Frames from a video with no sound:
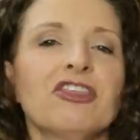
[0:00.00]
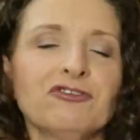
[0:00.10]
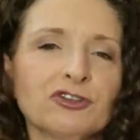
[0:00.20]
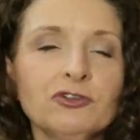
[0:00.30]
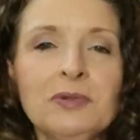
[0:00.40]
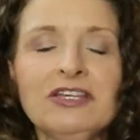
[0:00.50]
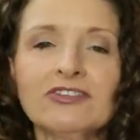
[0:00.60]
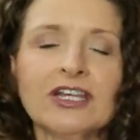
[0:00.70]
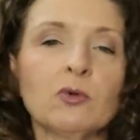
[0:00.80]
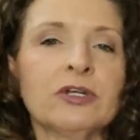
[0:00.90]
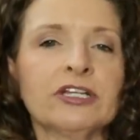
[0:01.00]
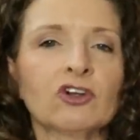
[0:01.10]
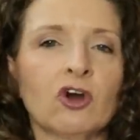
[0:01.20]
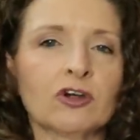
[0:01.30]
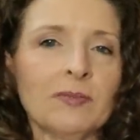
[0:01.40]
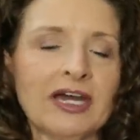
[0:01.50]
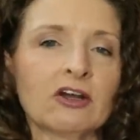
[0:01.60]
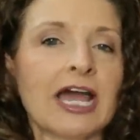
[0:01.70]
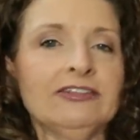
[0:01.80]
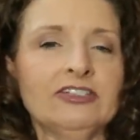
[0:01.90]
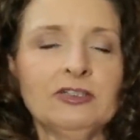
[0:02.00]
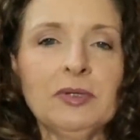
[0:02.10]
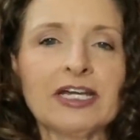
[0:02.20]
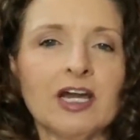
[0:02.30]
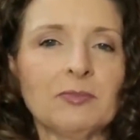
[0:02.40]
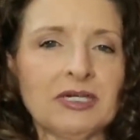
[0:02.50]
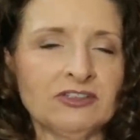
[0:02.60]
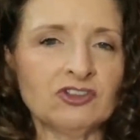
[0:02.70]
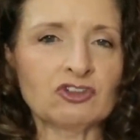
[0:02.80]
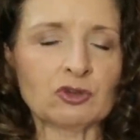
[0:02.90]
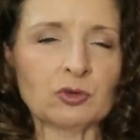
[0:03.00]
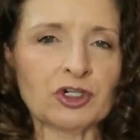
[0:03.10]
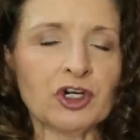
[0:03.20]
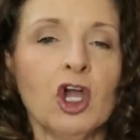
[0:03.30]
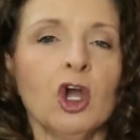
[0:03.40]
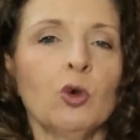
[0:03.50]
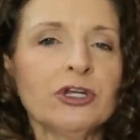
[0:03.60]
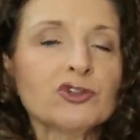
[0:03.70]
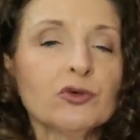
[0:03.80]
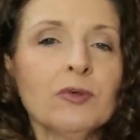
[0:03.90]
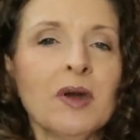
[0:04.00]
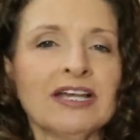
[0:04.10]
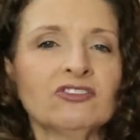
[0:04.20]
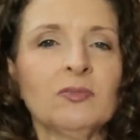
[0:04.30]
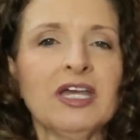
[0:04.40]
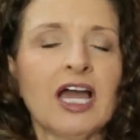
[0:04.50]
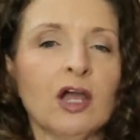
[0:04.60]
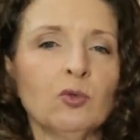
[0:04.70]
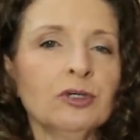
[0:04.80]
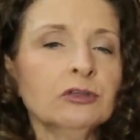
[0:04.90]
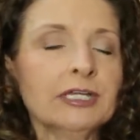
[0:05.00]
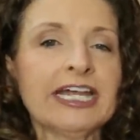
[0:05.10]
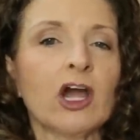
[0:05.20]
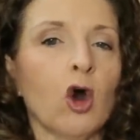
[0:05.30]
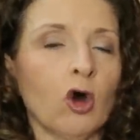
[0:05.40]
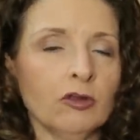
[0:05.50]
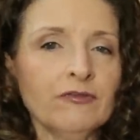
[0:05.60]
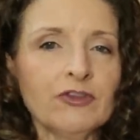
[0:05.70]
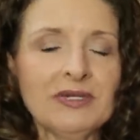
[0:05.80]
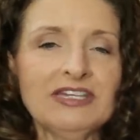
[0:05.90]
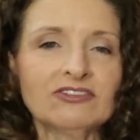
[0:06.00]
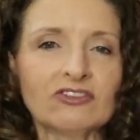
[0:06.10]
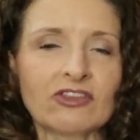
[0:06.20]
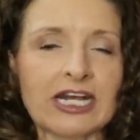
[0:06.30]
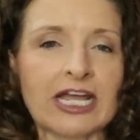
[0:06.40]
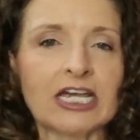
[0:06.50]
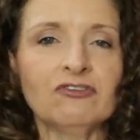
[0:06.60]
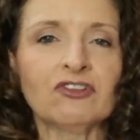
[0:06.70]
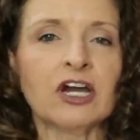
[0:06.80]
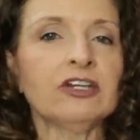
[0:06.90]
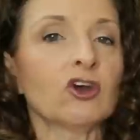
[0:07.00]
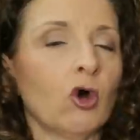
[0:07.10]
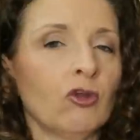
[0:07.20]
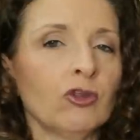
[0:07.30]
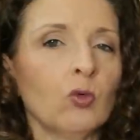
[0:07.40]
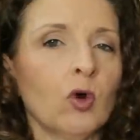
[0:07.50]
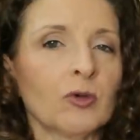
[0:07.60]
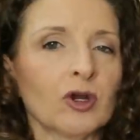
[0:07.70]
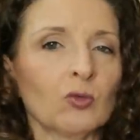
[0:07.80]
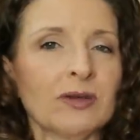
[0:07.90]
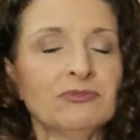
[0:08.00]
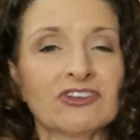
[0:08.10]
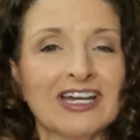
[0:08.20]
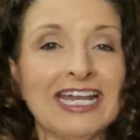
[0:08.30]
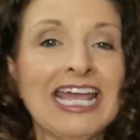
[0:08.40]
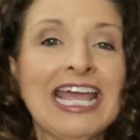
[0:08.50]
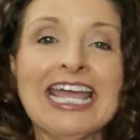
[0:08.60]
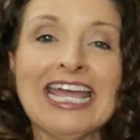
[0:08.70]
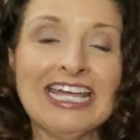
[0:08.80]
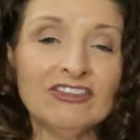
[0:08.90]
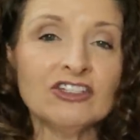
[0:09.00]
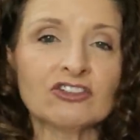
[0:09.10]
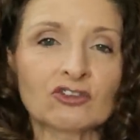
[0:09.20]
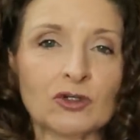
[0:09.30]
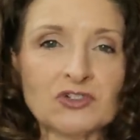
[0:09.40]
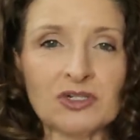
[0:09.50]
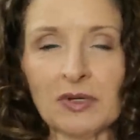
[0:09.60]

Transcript: The first piece that I want to talk about, I did pick up in store, which reminds me, I will link all of the pieces that I can find on the Walmart website in the description